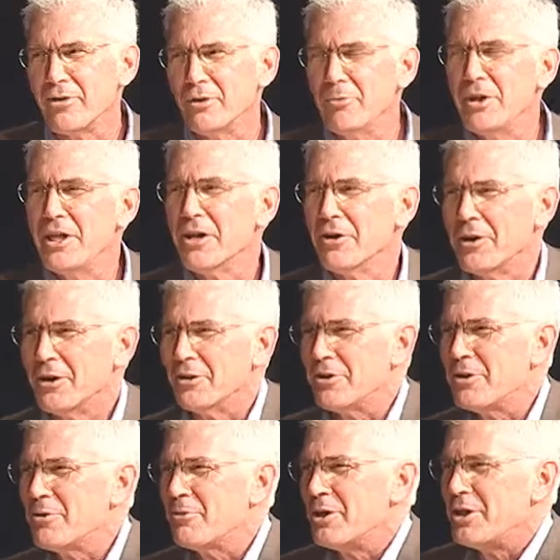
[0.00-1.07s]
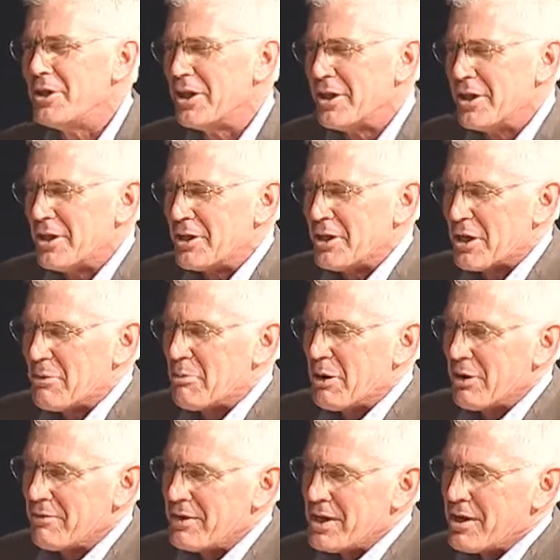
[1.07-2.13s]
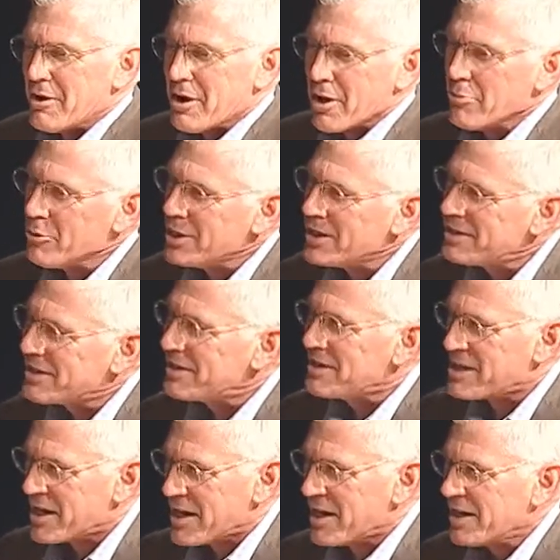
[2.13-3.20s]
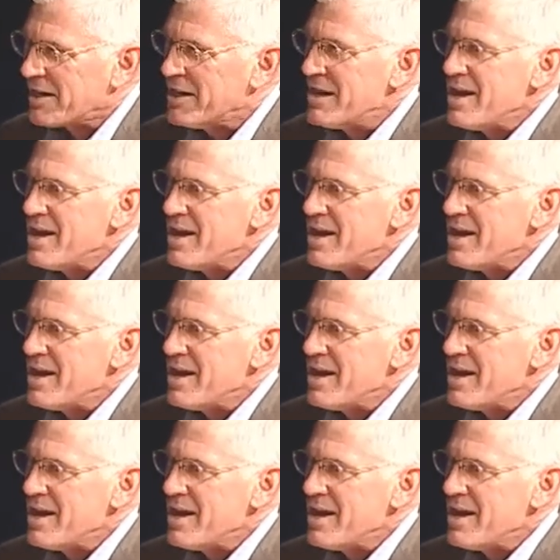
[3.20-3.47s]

recycled materials, which is part of the Armory's aesthetic,